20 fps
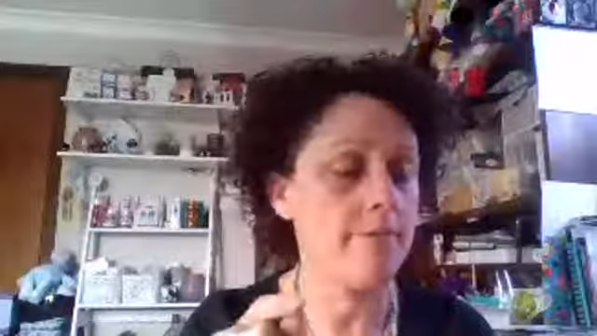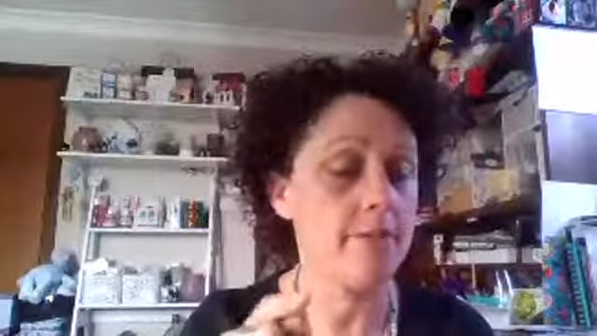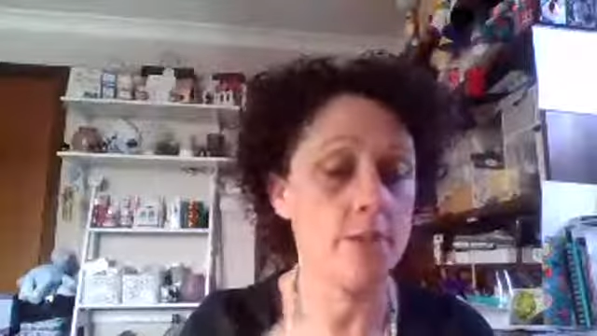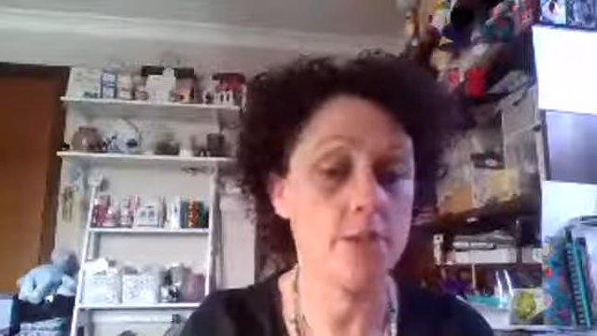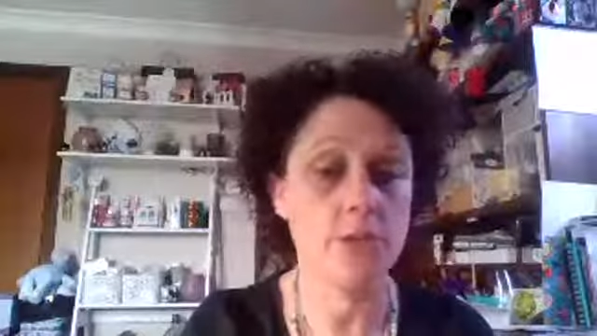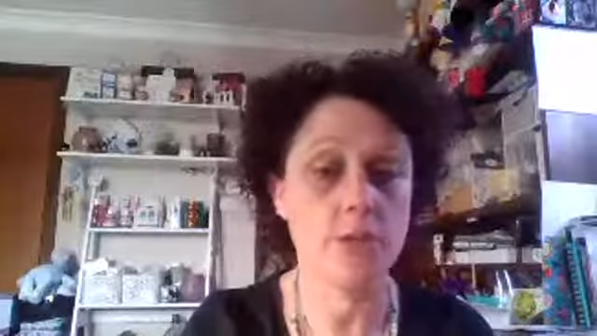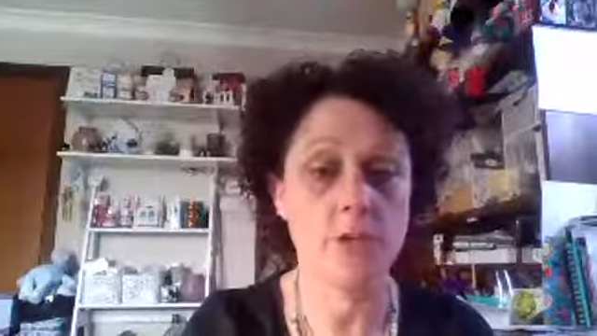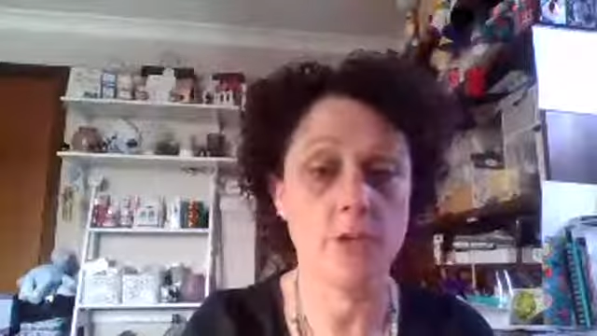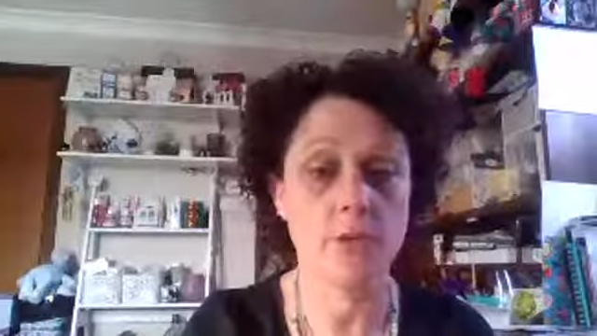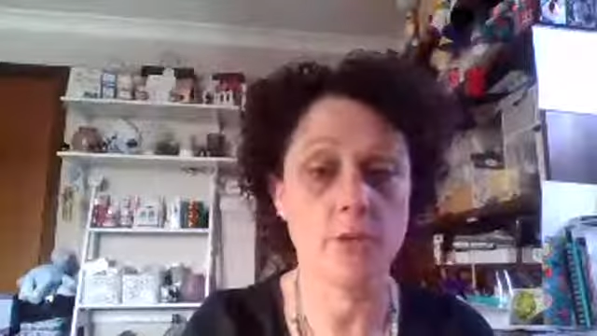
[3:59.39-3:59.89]
and
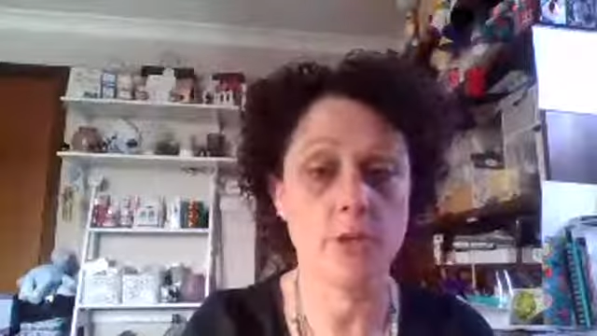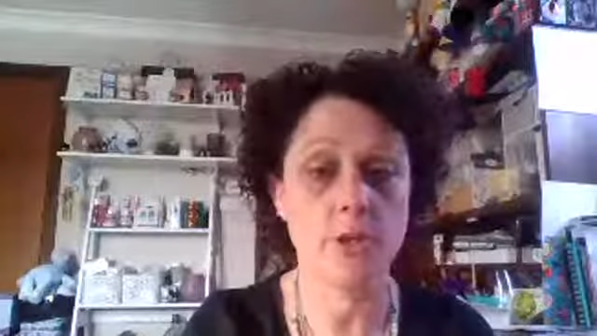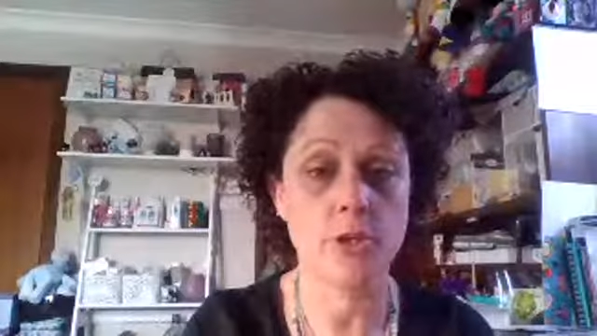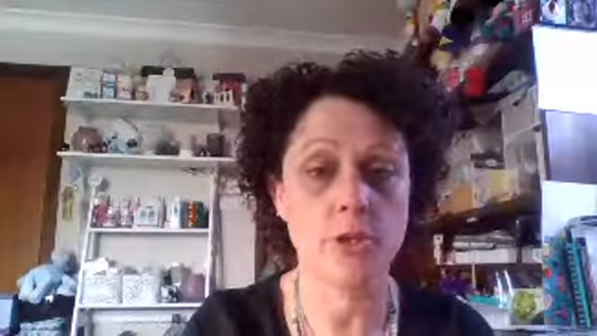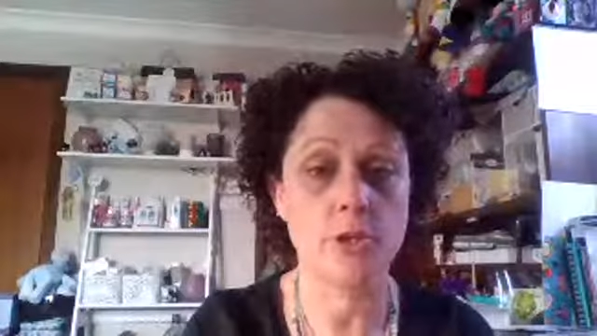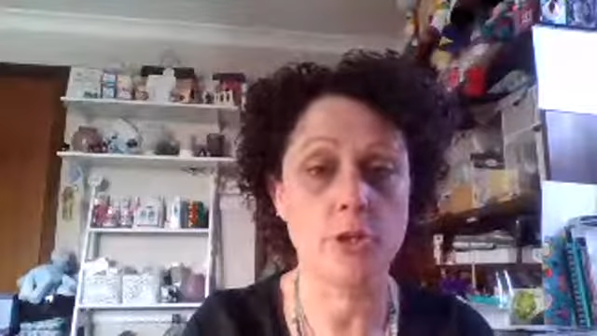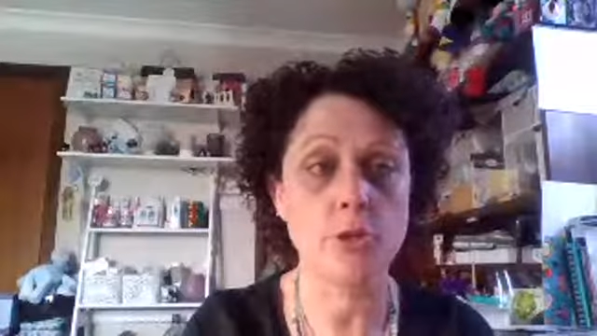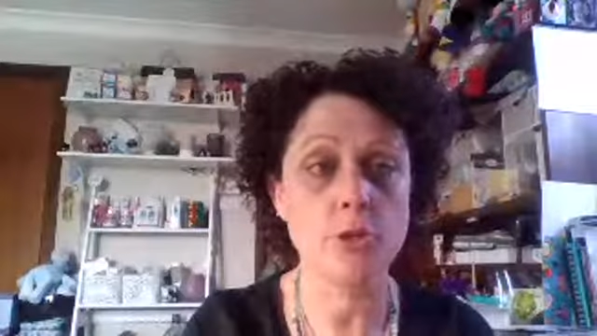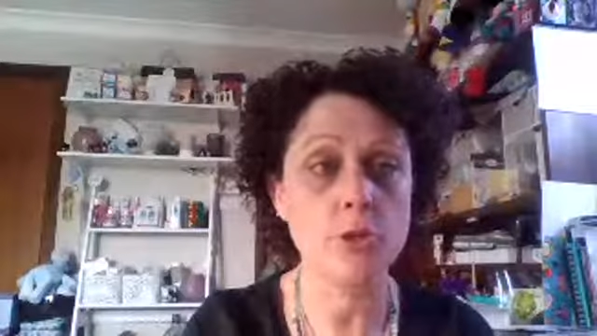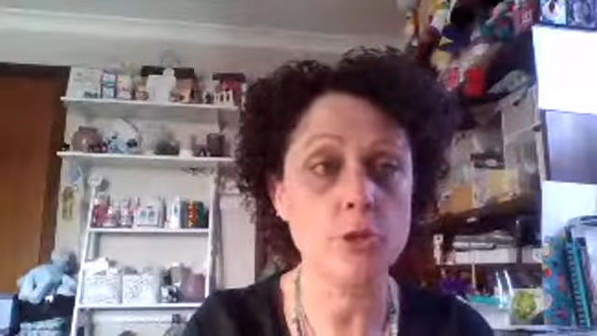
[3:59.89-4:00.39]
show you what I
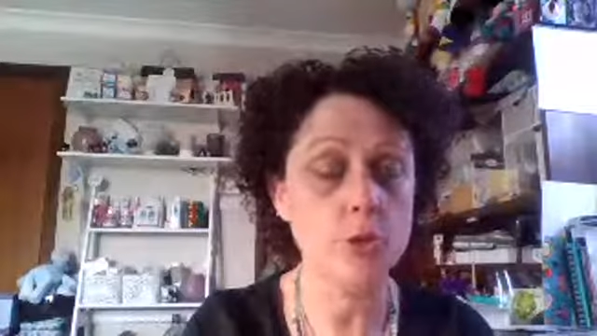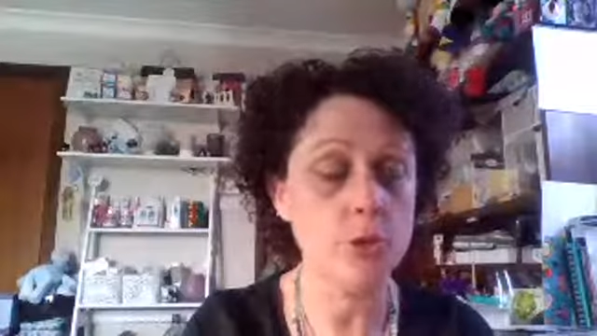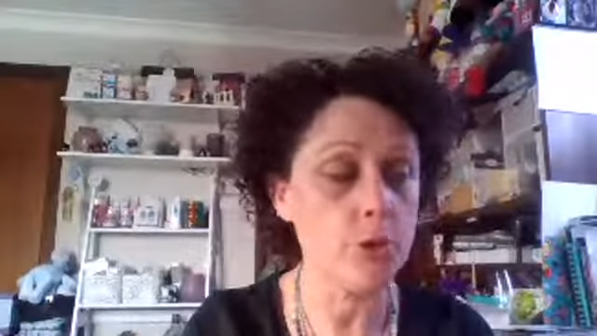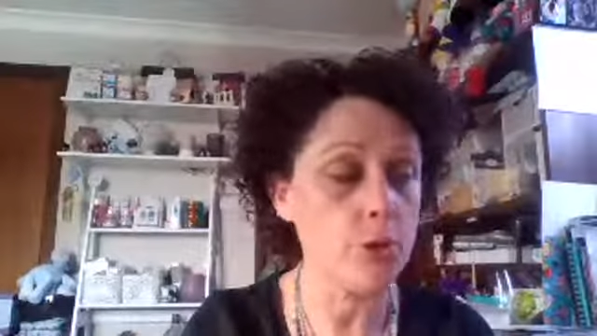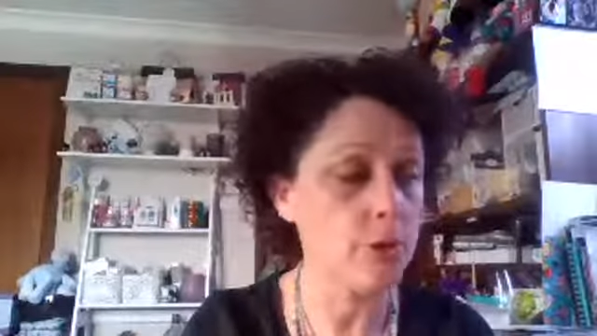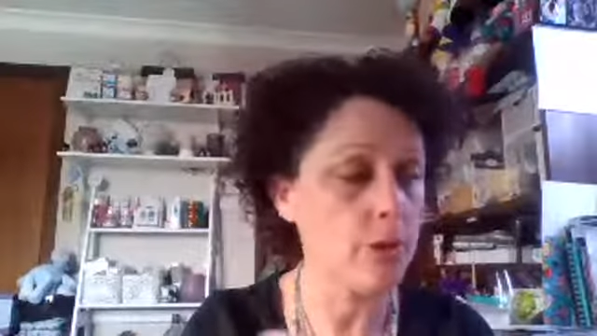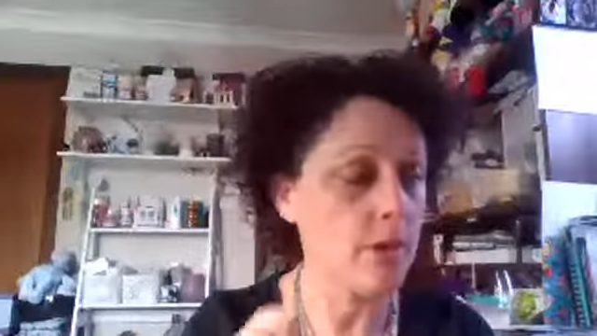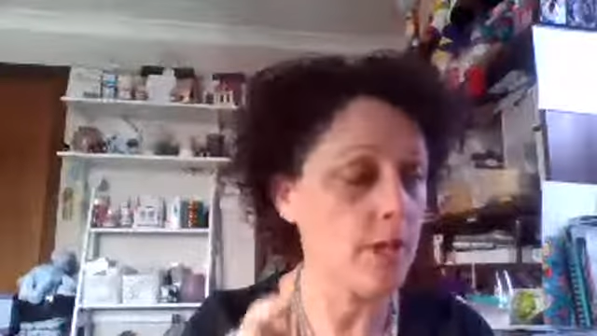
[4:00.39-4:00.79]
do.